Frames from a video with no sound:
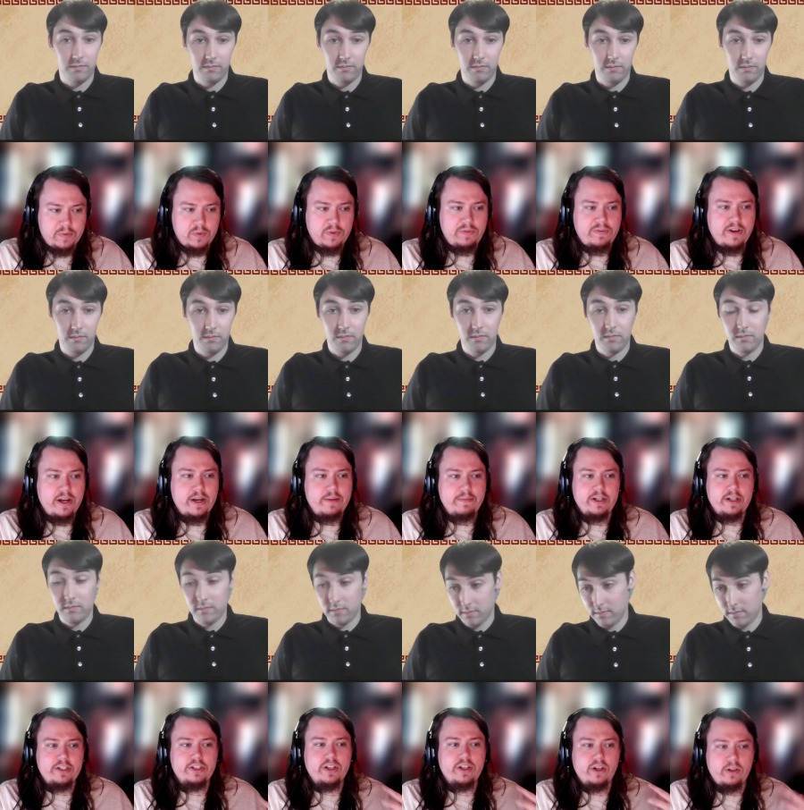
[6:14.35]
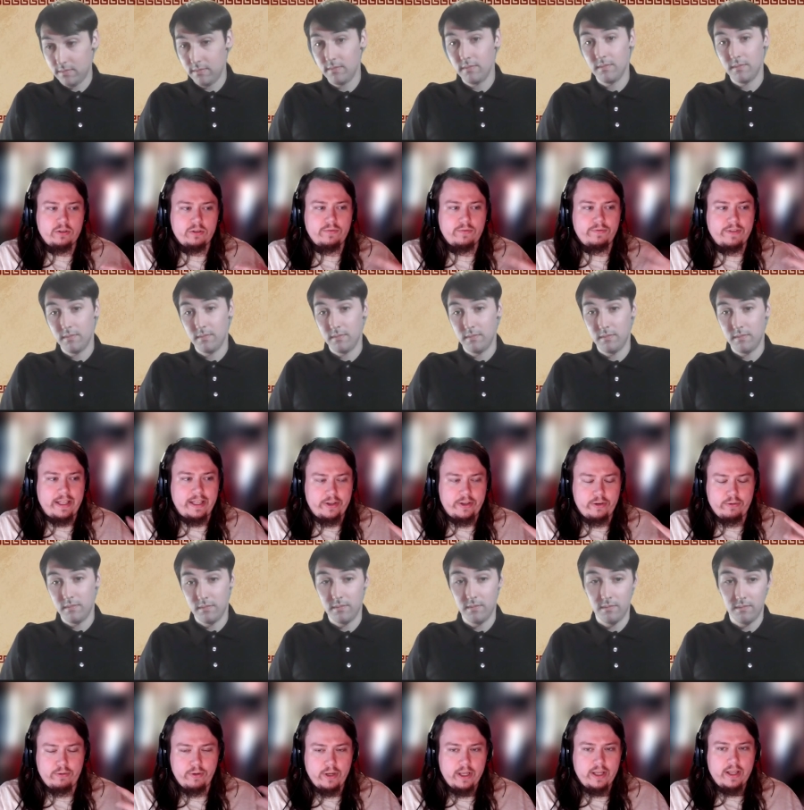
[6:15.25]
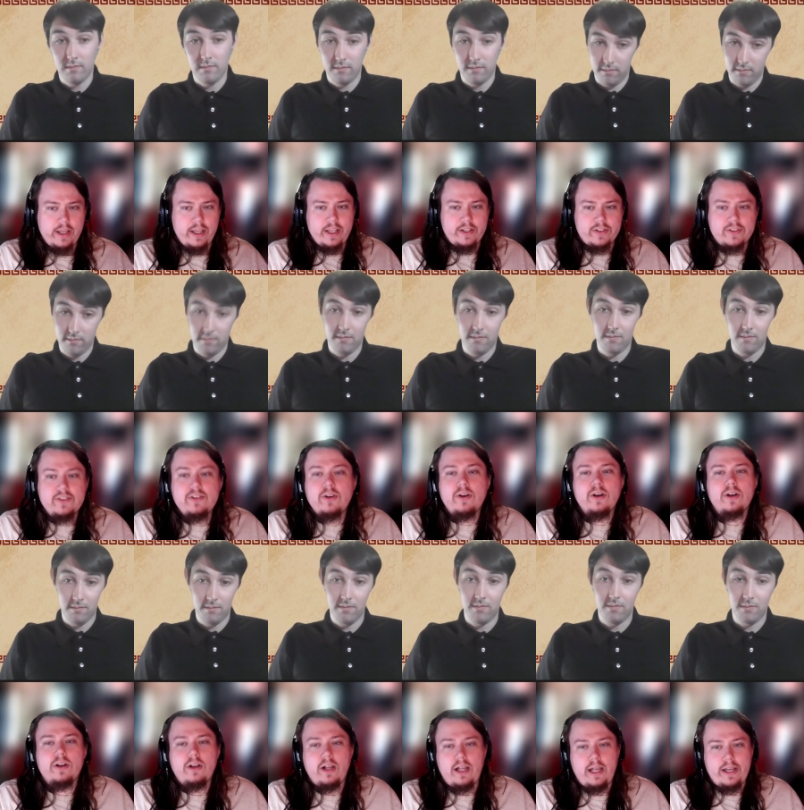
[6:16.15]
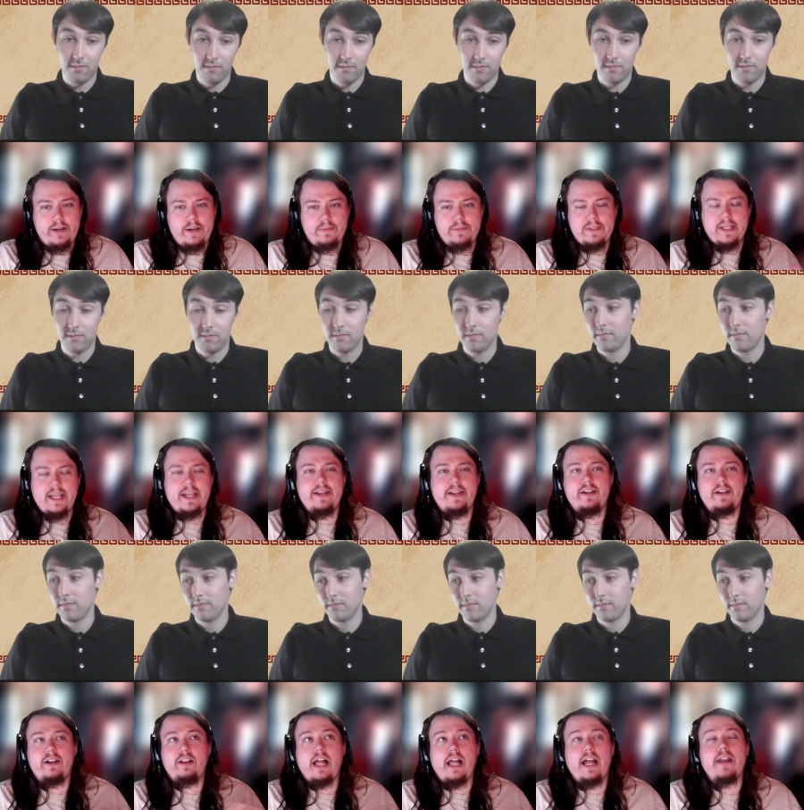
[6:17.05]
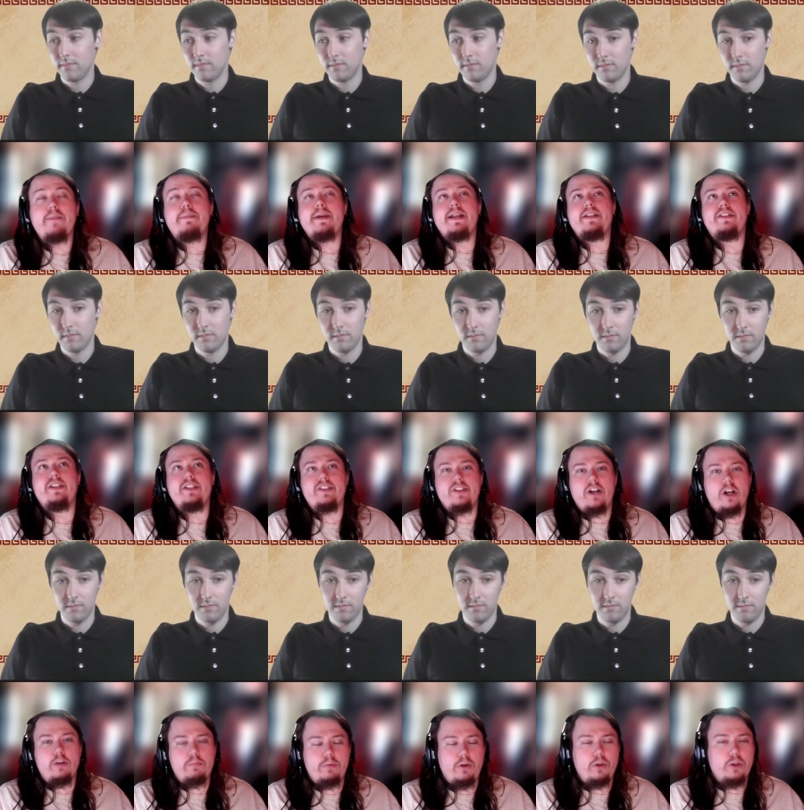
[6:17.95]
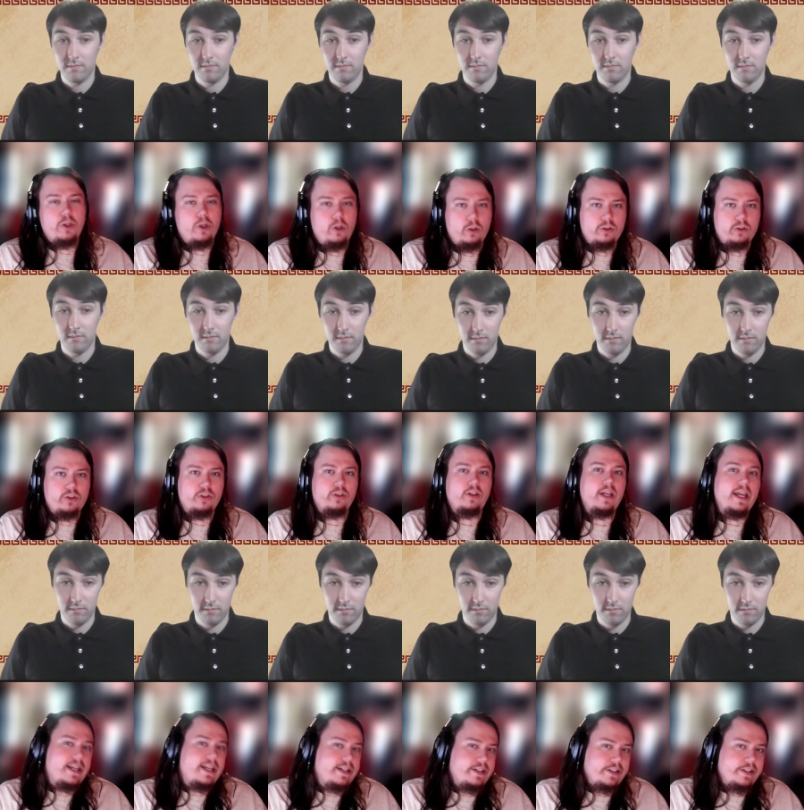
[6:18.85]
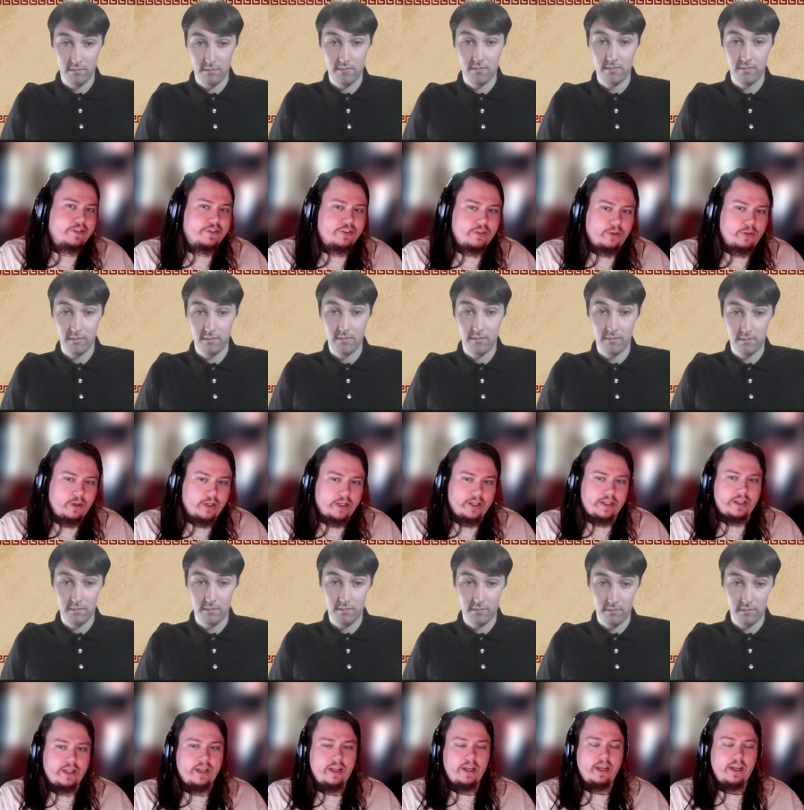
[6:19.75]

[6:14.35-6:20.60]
Speaker 1: We very much cult- value historical items, and a lot of paintings are both cultural and historic,